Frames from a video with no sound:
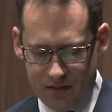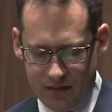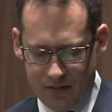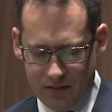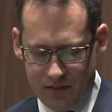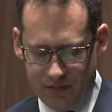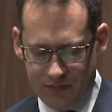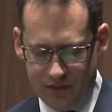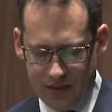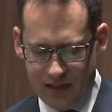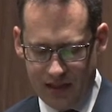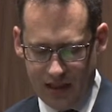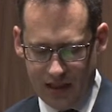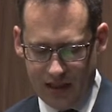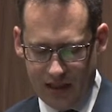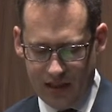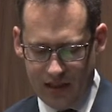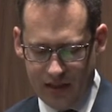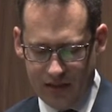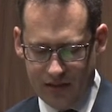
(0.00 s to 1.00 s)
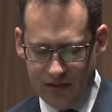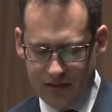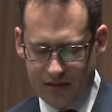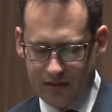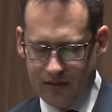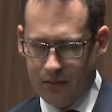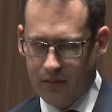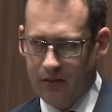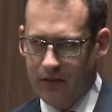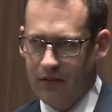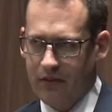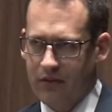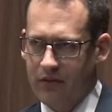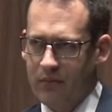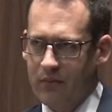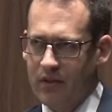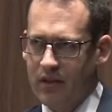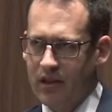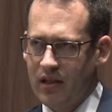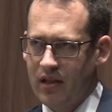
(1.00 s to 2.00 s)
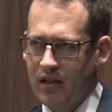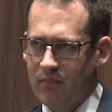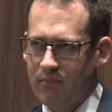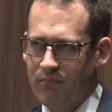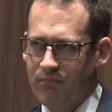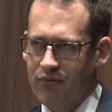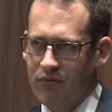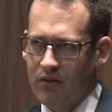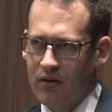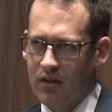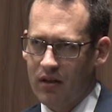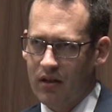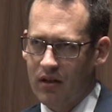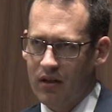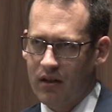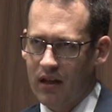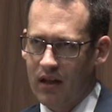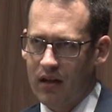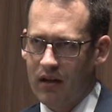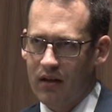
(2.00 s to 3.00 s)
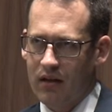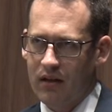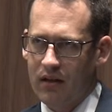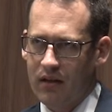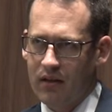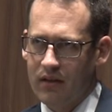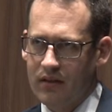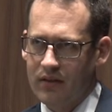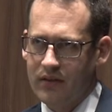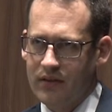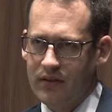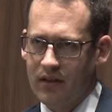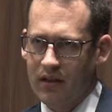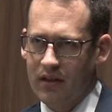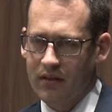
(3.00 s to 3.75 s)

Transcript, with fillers: Uh, for decades, there were three broad areas